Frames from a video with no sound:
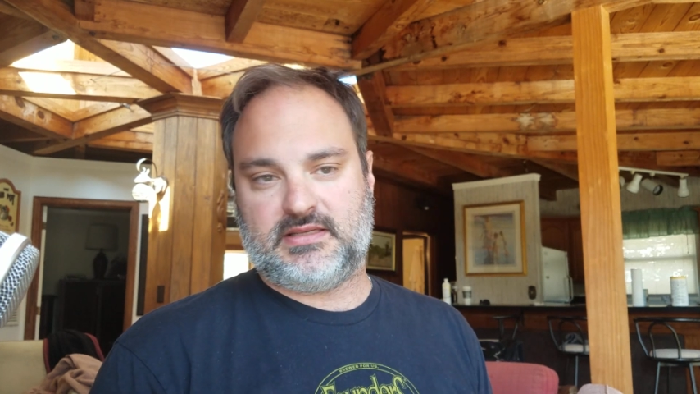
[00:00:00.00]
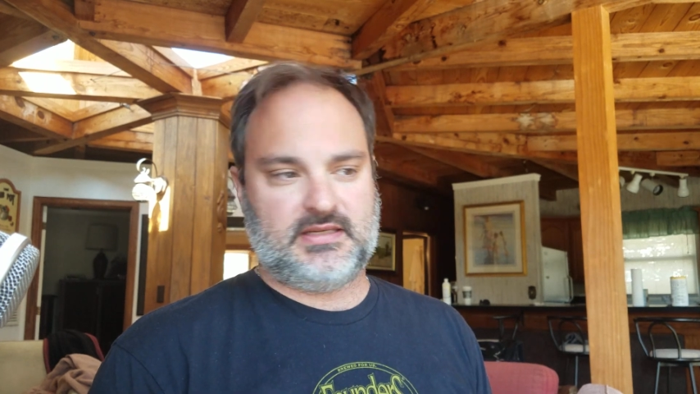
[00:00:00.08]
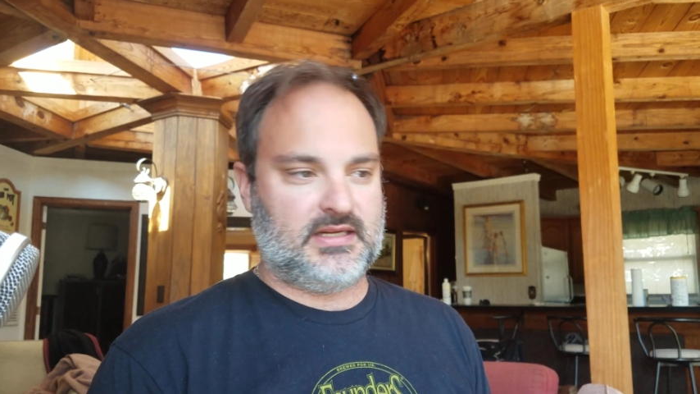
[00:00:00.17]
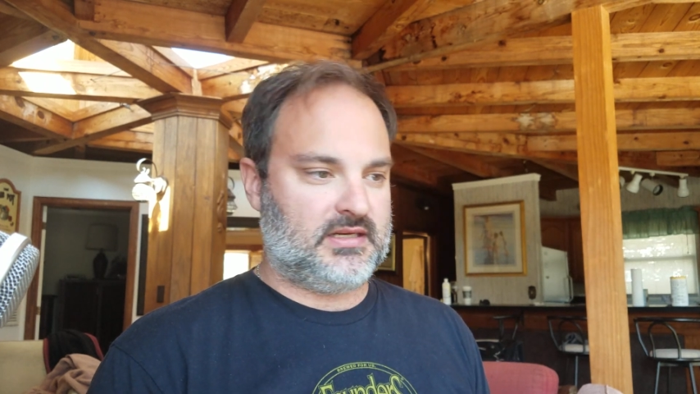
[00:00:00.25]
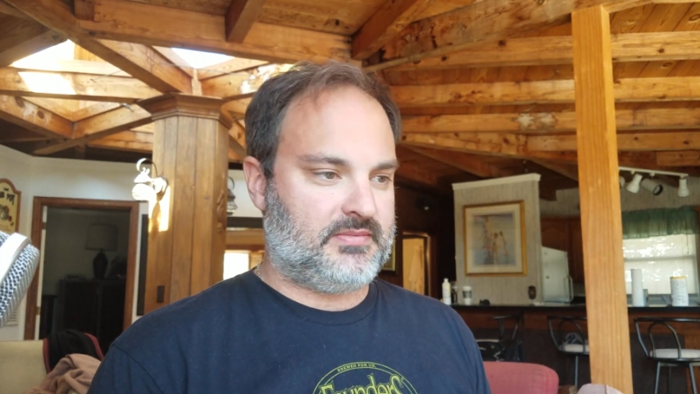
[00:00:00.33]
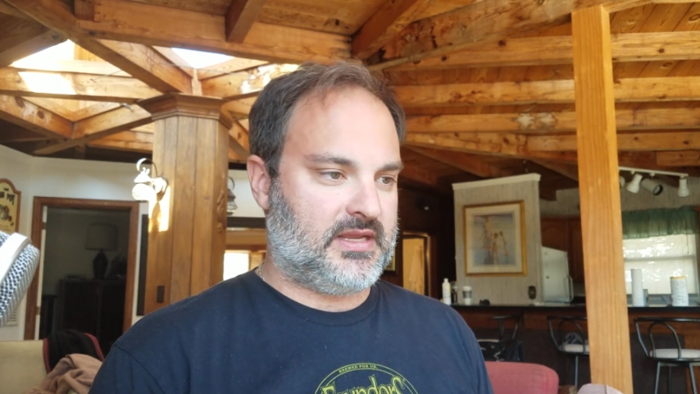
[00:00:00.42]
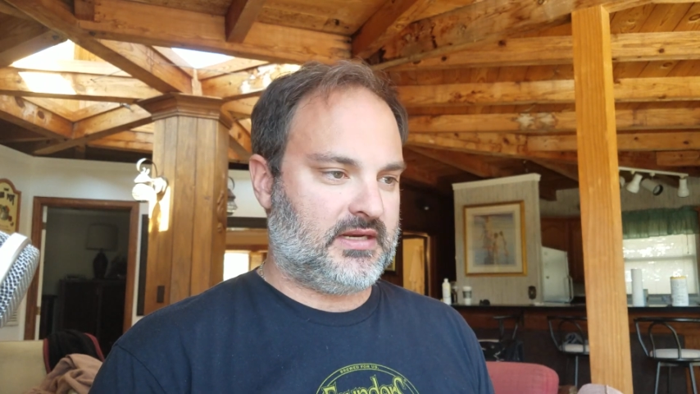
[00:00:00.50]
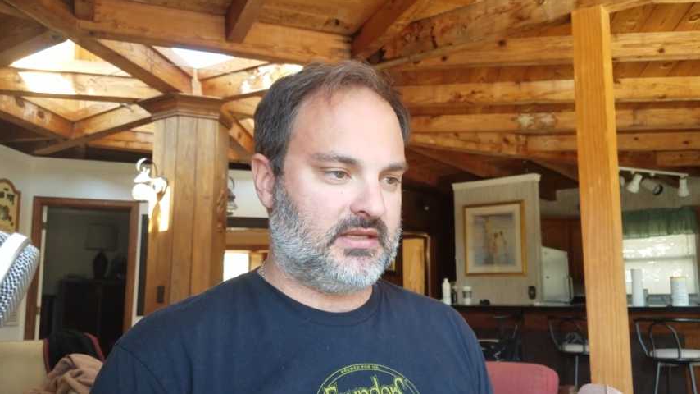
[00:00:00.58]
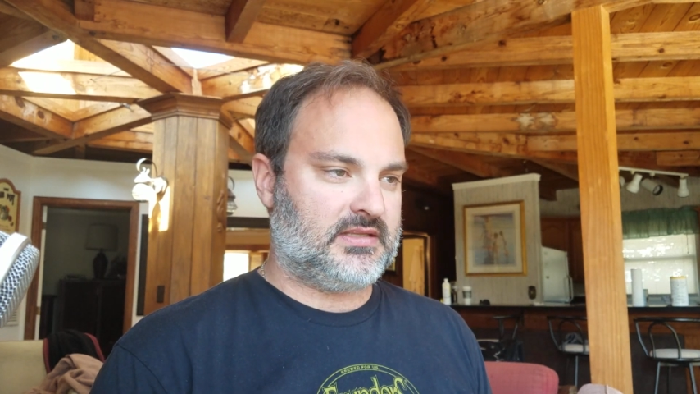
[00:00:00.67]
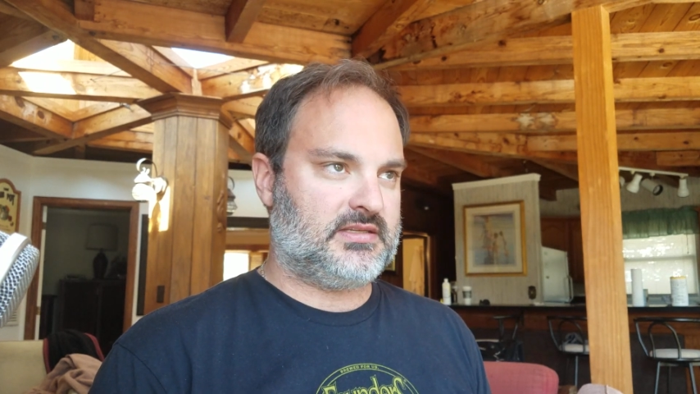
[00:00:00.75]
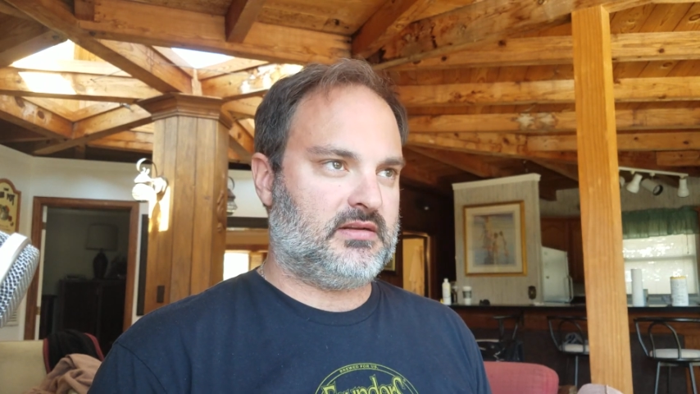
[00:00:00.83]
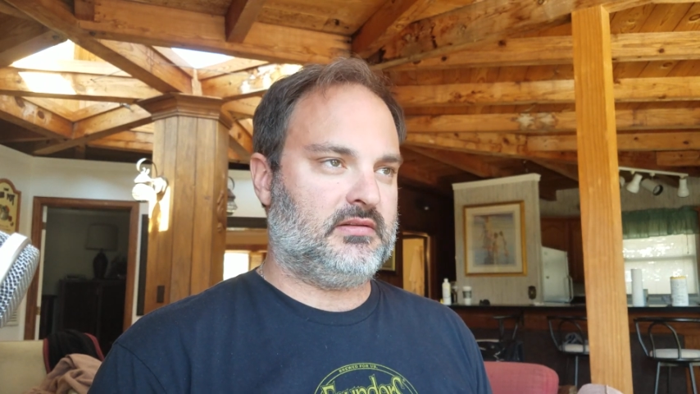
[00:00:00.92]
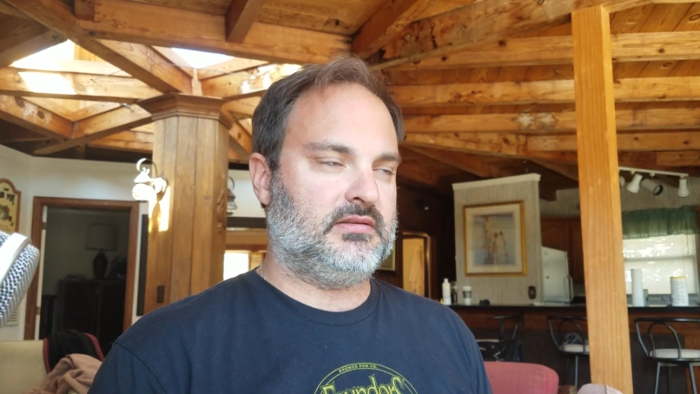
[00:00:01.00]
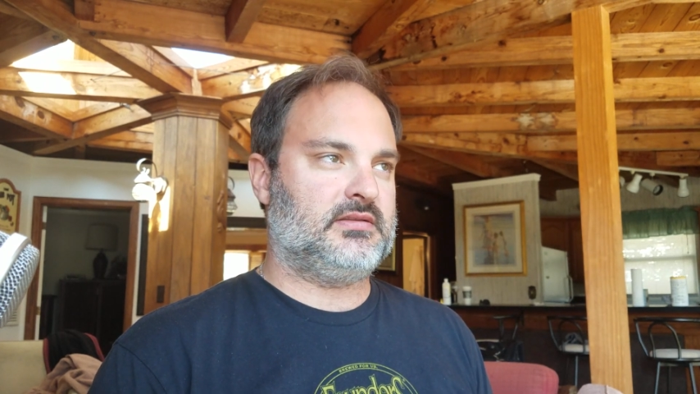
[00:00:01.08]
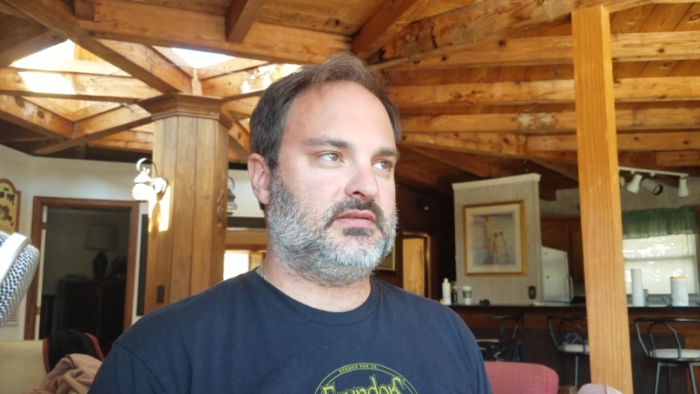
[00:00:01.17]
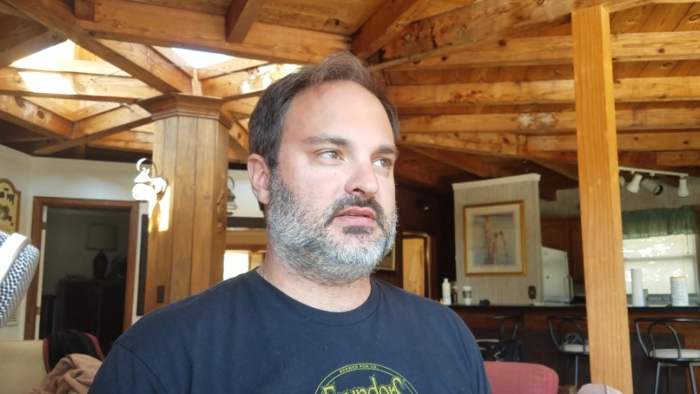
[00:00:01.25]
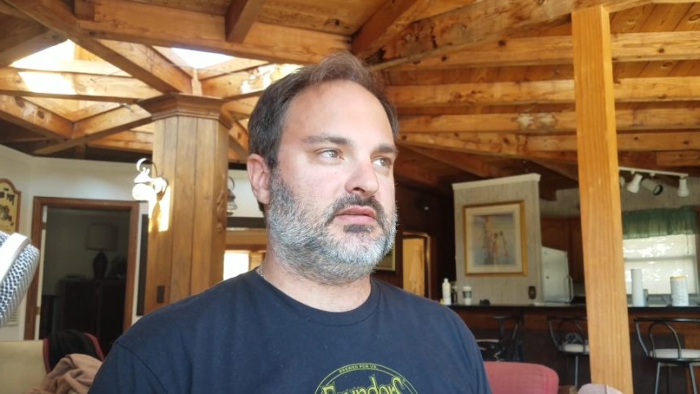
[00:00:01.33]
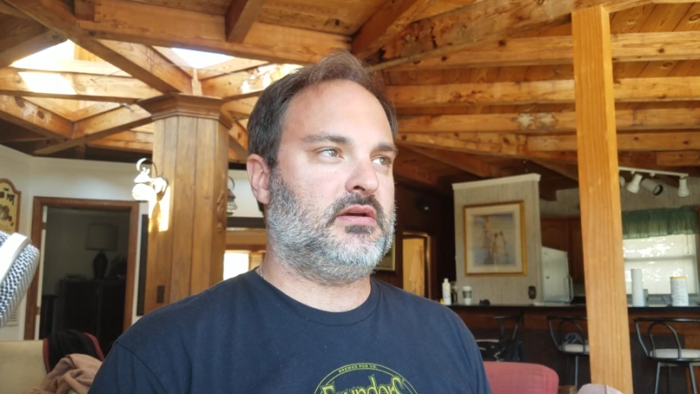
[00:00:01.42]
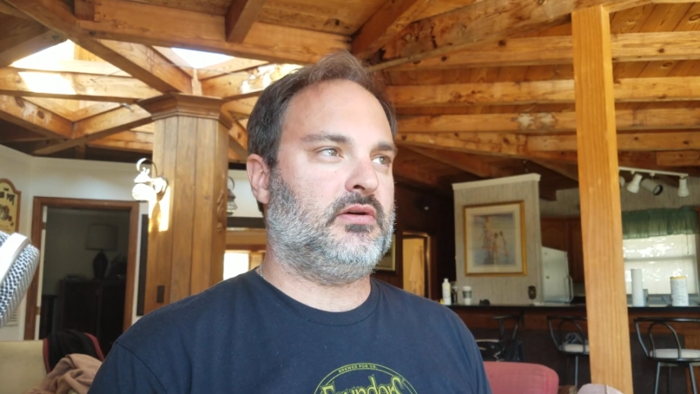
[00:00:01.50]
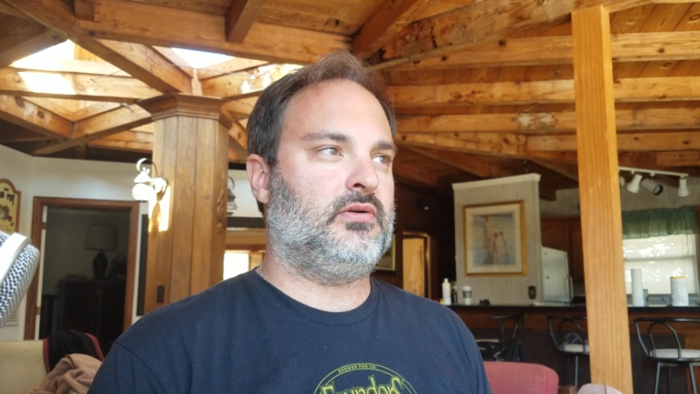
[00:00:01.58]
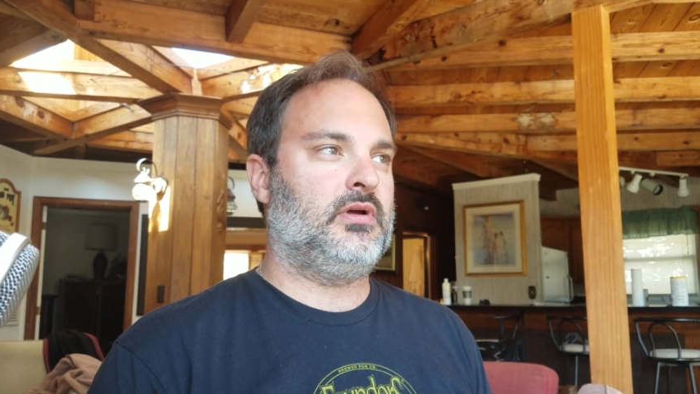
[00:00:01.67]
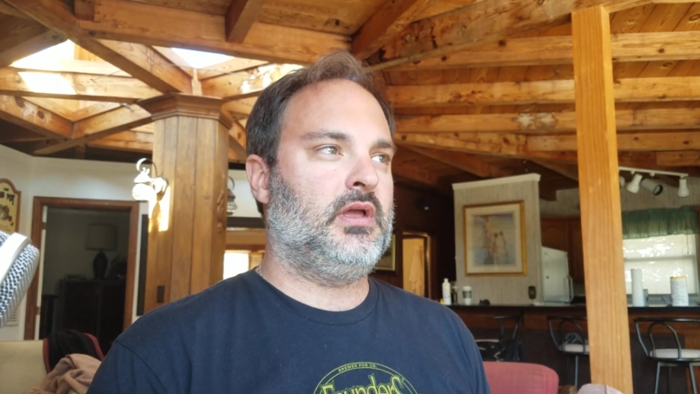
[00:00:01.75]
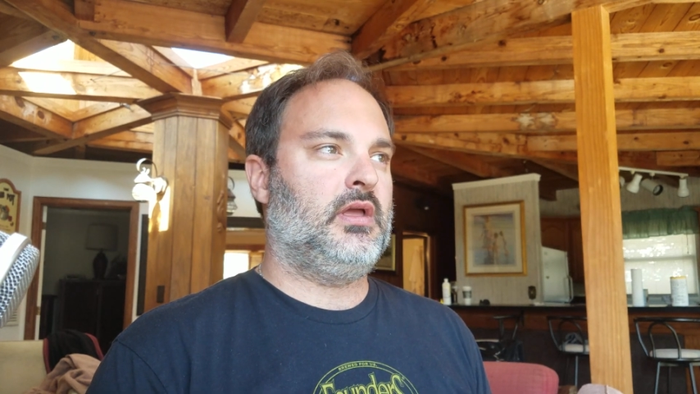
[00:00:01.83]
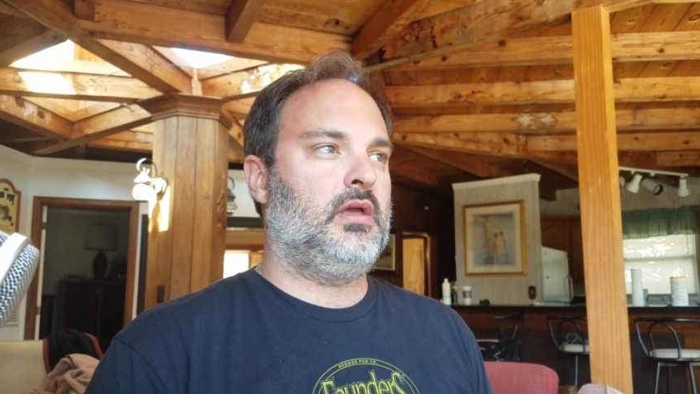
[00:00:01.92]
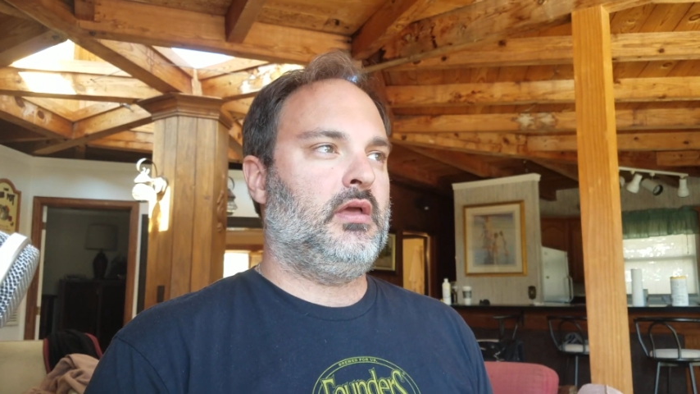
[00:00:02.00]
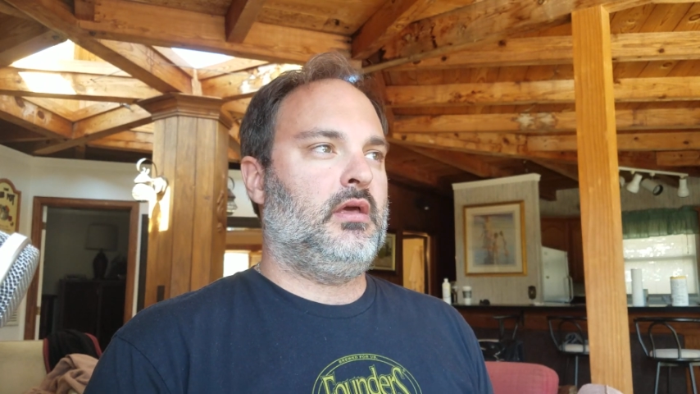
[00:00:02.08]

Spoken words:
as an independent consultant. So